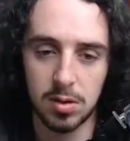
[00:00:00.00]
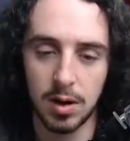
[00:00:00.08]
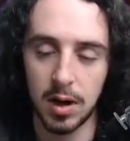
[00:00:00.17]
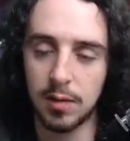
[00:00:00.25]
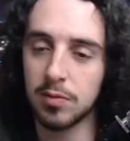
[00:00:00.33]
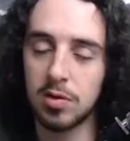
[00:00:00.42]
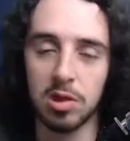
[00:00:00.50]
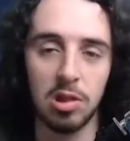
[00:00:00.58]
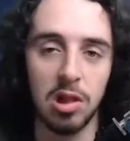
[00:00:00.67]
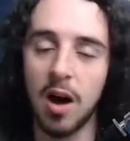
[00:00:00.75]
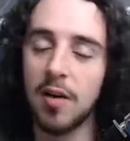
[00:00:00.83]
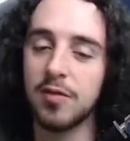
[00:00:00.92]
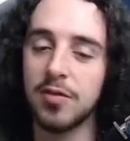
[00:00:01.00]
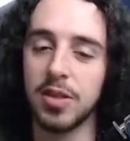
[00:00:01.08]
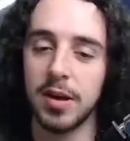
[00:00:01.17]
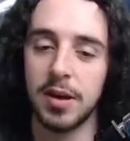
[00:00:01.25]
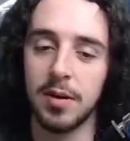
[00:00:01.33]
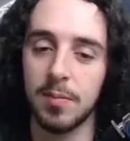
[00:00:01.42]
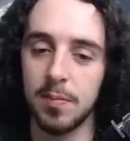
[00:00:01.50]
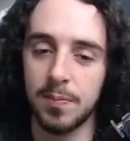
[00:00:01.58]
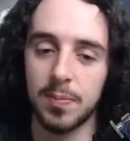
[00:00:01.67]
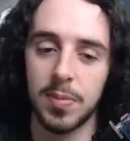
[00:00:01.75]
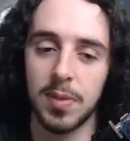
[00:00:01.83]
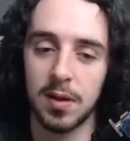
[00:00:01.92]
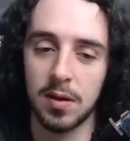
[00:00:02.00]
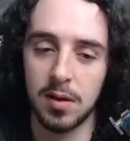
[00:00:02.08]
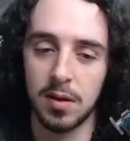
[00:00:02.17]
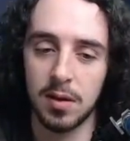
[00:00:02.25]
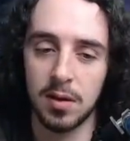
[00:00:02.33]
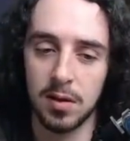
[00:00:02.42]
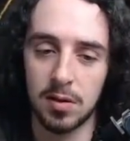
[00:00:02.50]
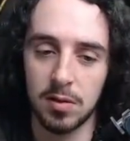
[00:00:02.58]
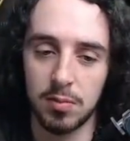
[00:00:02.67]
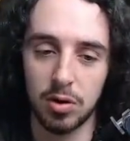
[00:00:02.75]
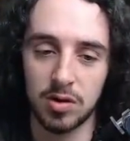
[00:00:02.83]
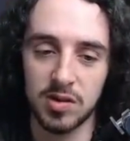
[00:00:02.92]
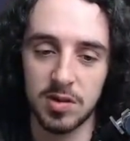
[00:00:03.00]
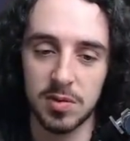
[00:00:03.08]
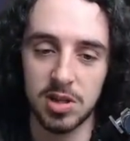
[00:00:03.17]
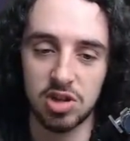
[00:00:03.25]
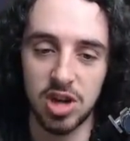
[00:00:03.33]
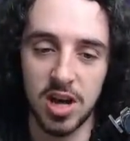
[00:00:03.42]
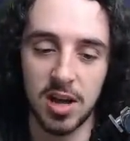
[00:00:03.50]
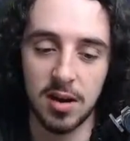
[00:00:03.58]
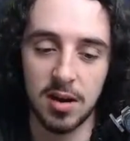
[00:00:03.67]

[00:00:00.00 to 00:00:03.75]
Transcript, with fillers: i love the proximity chat.